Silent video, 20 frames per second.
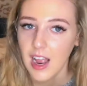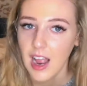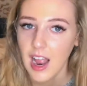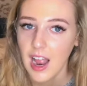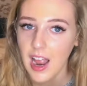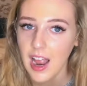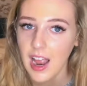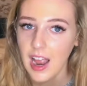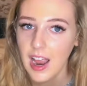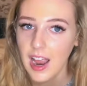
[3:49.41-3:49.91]

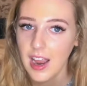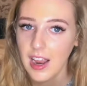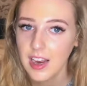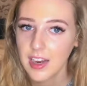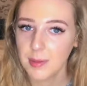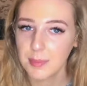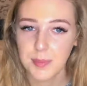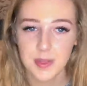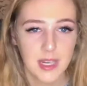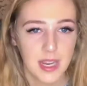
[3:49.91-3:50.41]

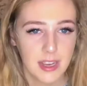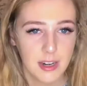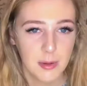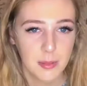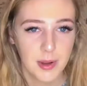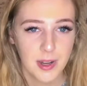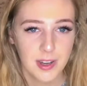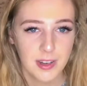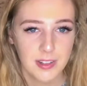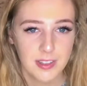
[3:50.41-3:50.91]
and potato
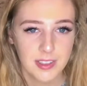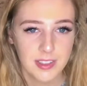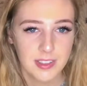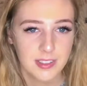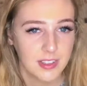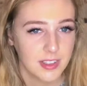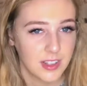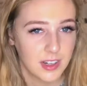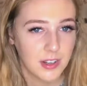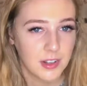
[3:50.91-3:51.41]

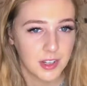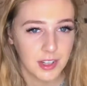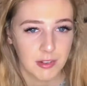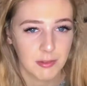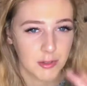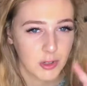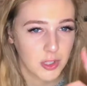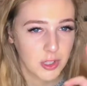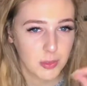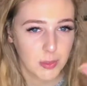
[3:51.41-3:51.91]
bugs, you know,
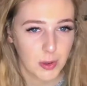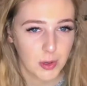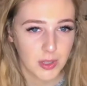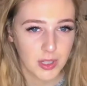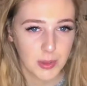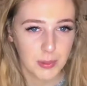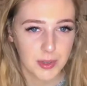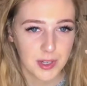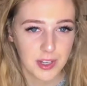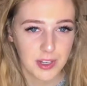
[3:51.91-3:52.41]
like
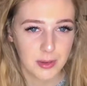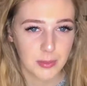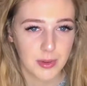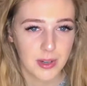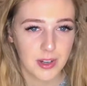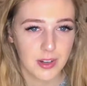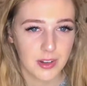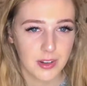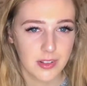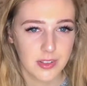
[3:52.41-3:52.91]
roly-poly potato
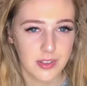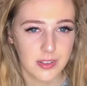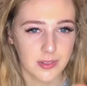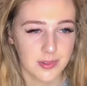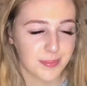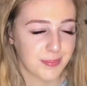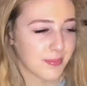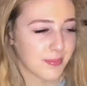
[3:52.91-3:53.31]
bugs.